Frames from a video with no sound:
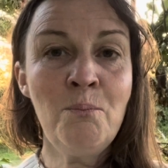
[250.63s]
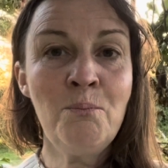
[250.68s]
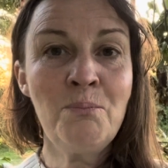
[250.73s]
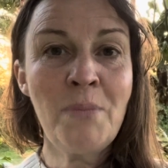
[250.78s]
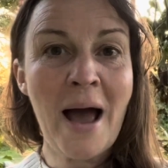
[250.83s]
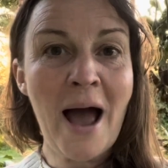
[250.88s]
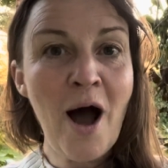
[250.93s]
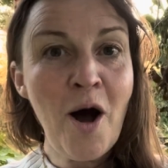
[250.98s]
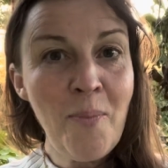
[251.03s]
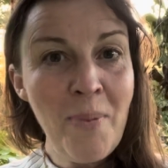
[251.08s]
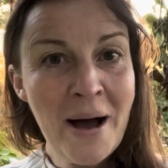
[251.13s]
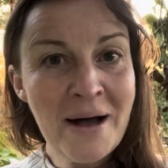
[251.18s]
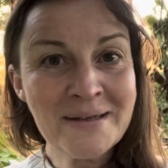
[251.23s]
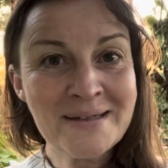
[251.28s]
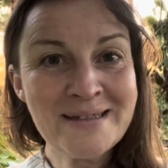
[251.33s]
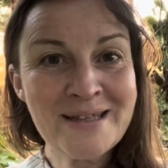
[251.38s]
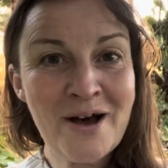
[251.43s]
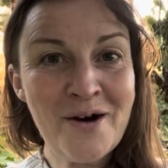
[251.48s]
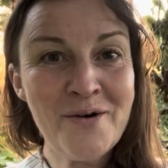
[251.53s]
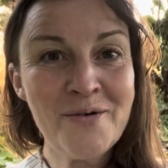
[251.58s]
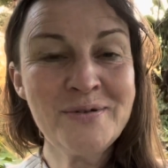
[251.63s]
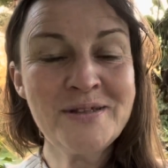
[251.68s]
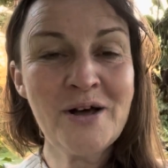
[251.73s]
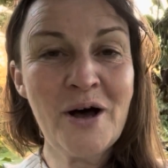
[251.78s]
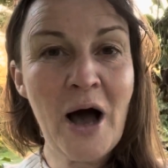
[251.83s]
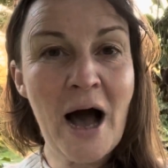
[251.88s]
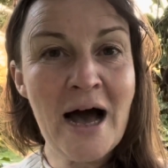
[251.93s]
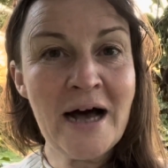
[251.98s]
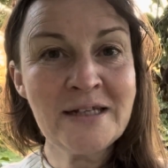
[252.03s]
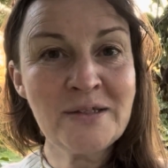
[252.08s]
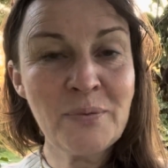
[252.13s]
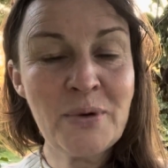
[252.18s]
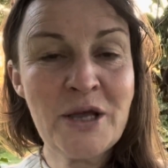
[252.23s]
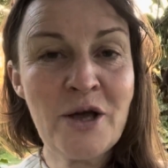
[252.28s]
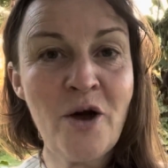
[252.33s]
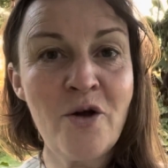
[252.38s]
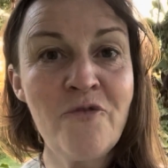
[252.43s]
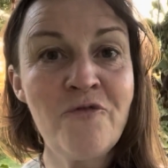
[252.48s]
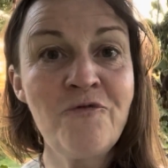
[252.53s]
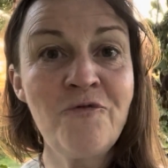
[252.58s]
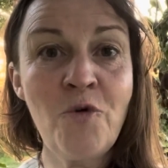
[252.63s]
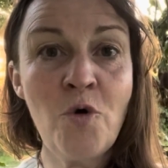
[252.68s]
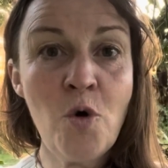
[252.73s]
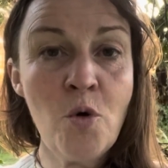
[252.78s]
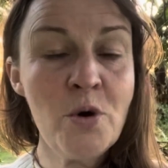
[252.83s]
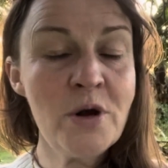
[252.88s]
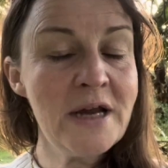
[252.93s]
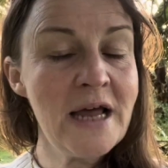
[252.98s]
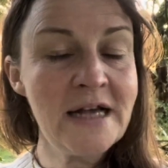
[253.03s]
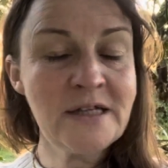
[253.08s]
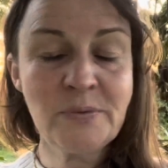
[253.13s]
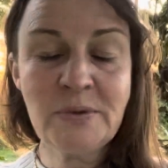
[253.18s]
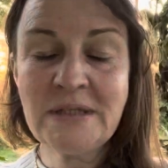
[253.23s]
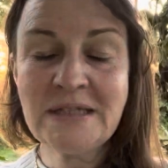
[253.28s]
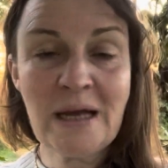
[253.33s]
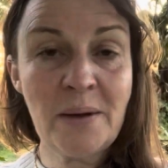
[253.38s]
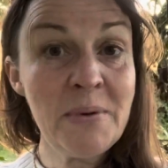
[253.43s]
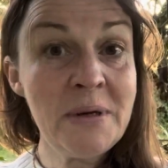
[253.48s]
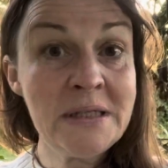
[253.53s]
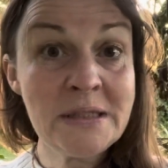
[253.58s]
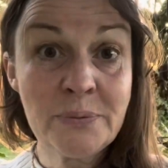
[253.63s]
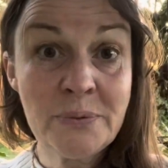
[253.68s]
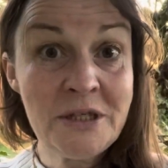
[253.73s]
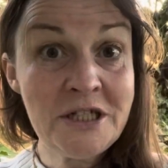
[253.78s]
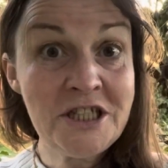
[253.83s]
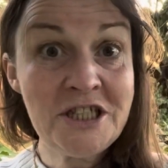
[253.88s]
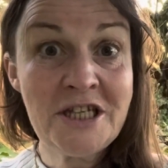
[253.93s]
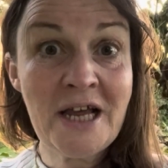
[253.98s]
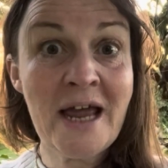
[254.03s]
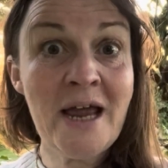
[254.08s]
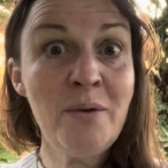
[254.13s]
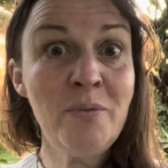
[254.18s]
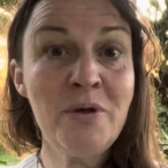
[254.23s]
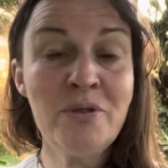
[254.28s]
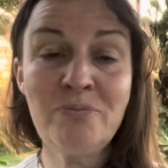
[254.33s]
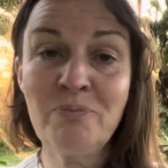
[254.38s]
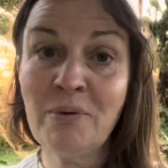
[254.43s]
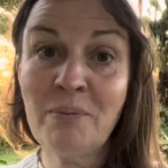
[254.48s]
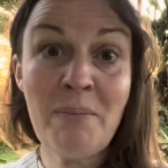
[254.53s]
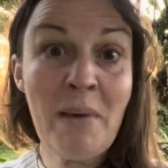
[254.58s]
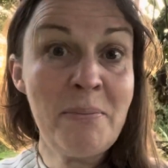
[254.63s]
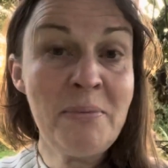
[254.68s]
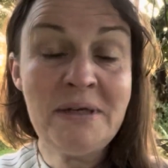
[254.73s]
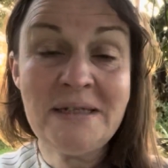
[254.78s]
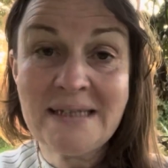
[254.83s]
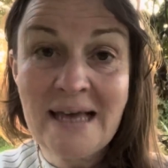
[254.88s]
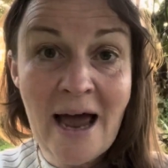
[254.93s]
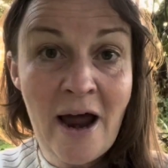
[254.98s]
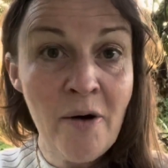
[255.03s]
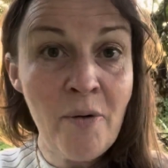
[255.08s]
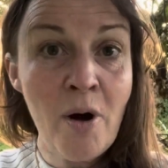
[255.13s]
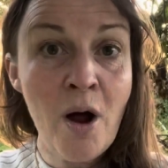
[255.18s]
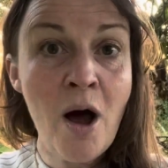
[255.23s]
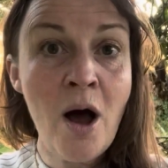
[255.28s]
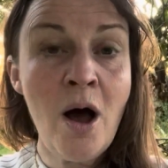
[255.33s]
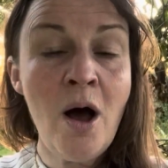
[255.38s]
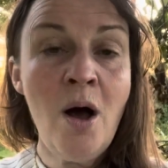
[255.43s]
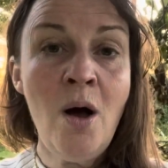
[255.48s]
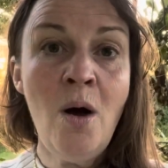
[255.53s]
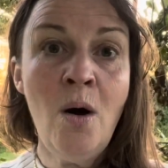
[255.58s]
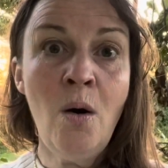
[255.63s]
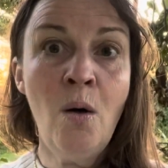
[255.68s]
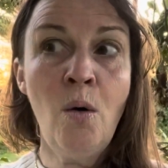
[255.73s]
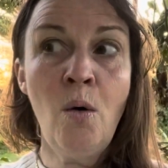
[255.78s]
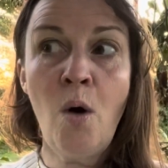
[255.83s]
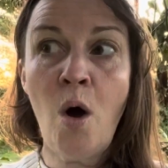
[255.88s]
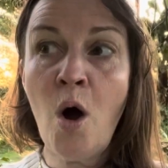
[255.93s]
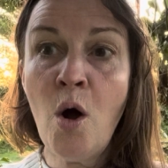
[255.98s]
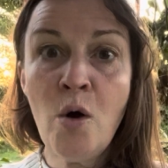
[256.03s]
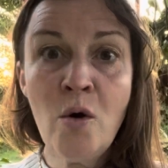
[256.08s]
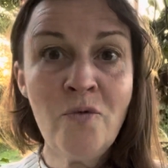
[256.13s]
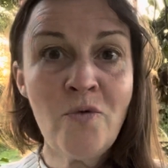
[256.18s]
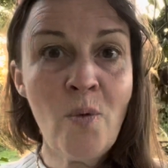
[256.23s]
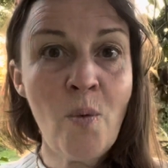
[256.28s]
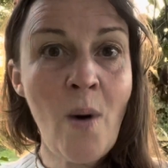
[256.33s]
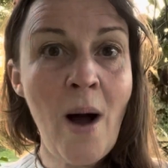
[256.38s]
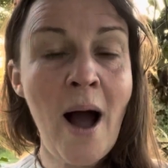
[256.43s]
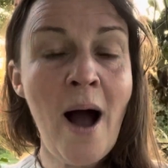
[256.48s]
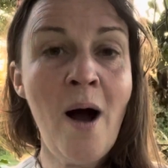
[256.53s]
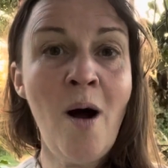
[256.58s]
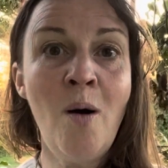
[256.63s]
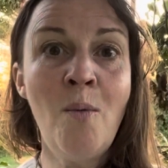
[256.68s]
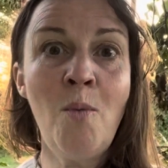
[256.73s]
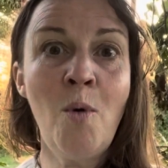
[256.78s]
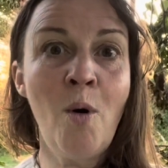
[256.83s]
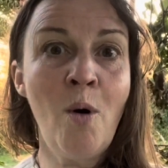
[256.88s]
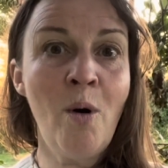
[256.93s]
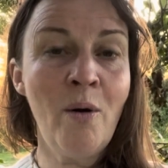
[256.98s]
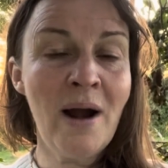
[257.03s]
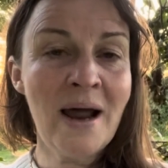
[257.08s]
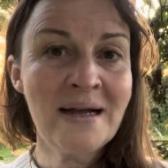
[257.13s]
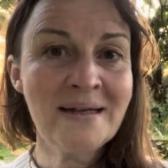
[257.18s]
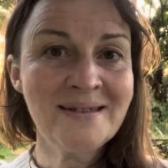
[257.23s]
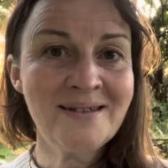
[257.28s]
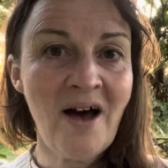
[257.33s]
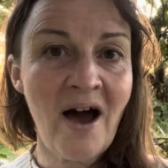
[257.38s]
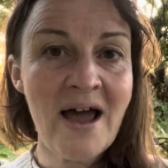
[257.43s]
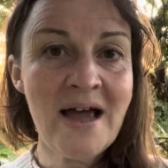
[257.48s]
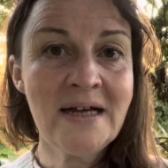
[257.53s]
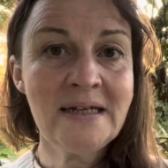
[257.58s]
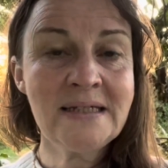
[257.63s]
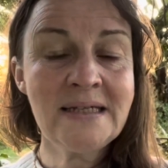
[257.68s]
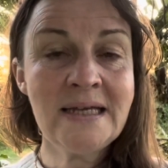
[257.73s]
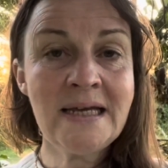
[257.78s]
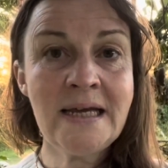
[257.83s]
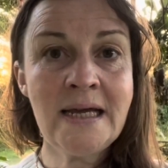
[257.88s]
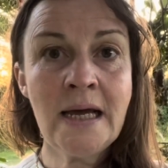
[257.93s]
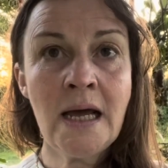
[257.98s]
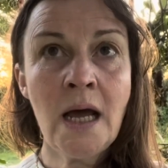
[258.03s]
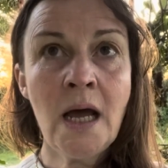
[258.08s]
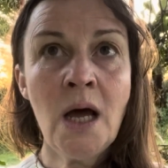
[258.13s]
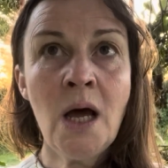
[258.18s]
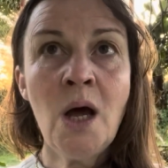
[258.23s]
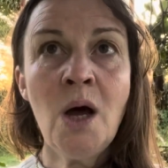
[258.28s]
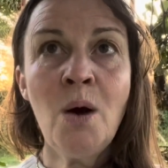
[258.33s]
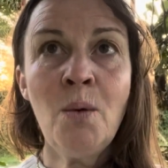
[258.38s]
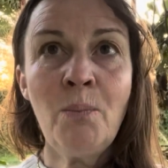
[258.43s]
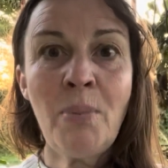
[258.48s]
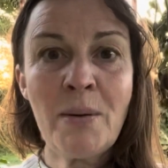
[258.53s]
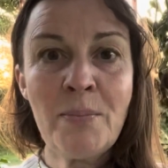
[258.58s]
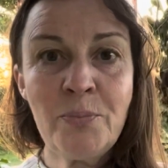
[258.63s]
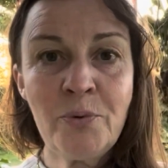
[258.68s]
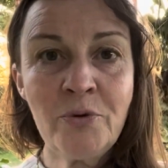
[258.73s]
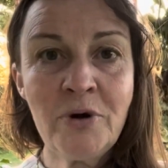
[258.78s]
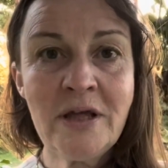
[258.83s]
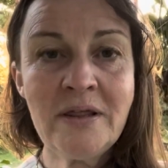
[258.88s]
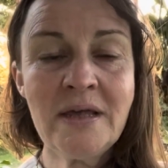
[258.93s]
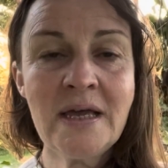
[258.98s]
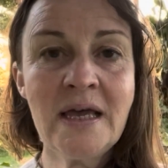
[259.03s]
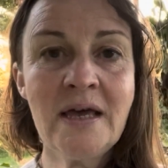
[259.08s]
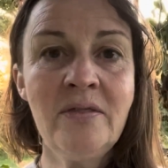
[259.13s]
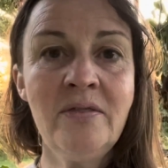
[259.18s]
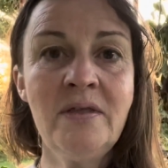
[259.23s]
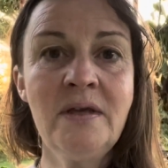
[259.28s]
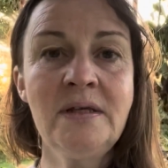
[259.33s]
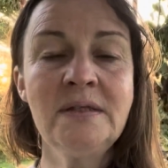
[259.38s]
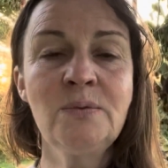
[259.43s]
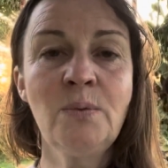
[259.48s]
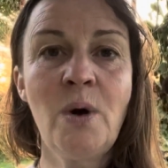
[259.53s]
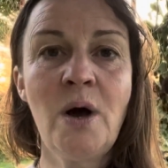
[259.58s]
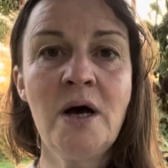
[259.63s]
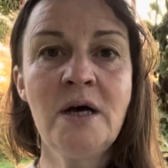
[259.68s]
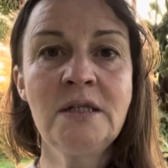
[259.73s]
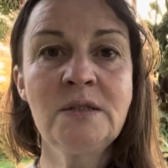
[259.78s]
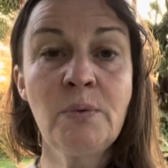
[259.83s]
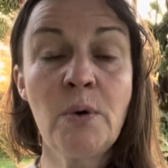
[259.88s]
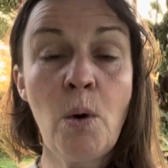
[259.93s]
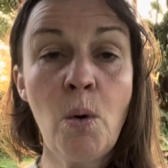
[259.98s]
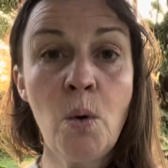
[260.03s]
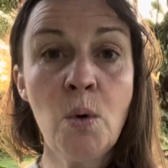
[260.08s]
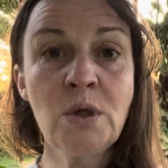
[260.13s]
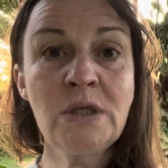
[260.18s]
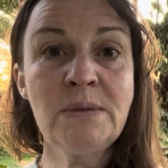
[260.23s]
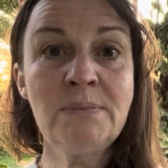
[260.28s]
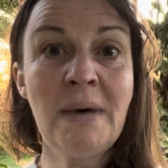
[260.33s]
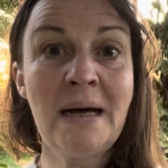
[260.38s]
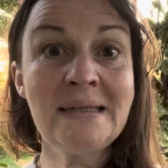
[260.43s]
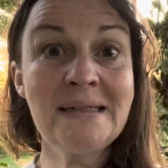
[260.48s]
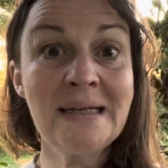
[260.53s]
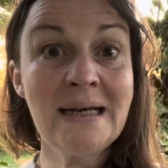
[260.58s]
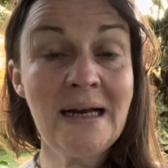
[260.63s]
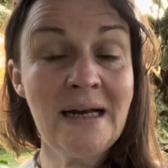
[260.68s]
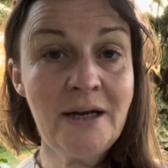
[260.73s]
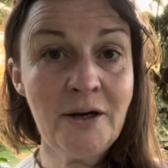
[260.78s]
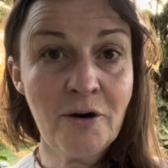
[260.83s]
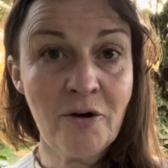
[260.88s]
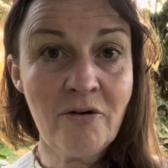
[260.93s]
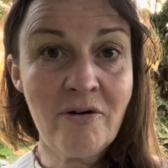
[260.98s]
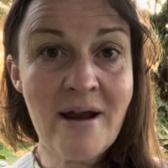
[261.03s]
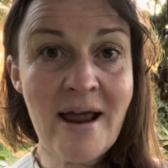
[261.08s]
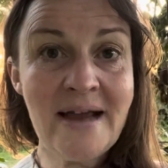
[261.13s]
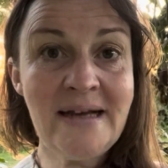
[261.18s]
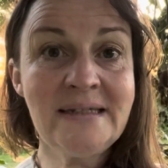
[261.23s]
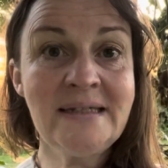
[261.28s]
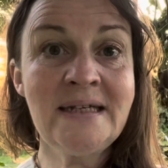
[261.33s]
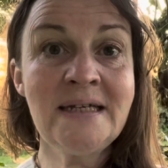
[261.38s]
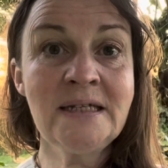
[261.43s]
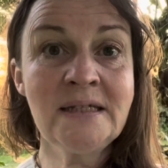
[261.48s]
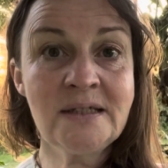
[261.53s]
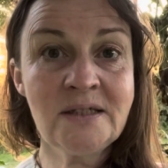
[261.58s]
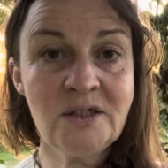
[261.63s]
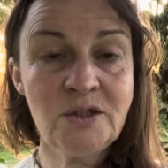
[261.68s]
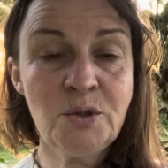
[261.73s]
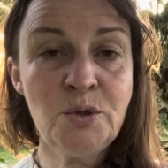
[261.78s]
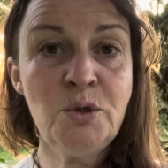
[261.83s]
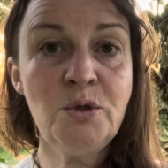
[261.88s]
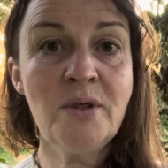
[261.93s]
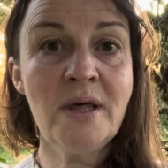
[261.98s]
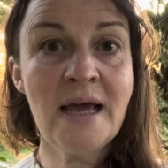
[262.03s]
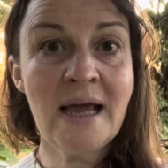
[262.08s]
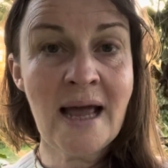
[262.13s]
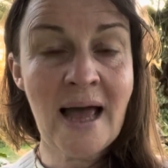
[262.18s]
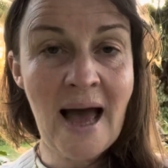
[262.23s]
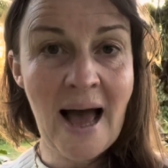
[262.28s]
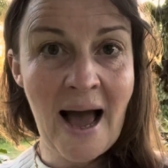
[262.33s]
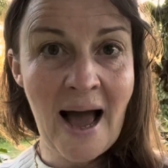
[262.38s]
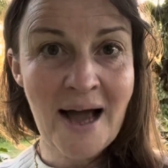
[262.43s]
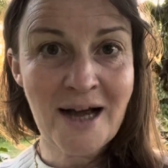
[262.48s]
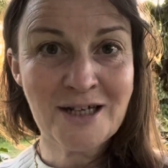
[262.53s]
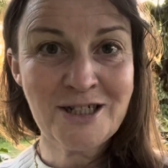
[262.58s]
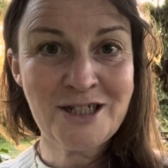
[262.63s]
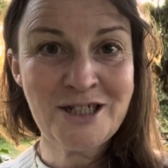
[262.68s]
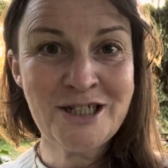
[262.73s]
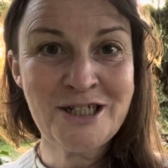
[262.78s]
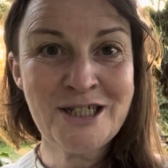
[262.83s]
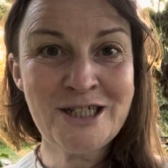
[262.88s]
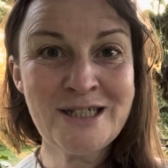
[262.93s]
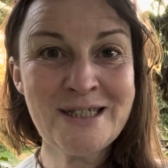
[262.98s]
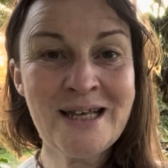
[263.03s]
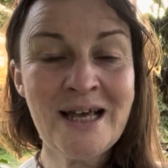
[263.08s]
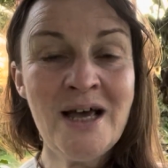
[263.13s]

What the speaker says: help ourselves as we go forward, as we step into each day with maybe terror or overwhelm or anxiety, by breathing in these words, we're automatically creating soothing actions.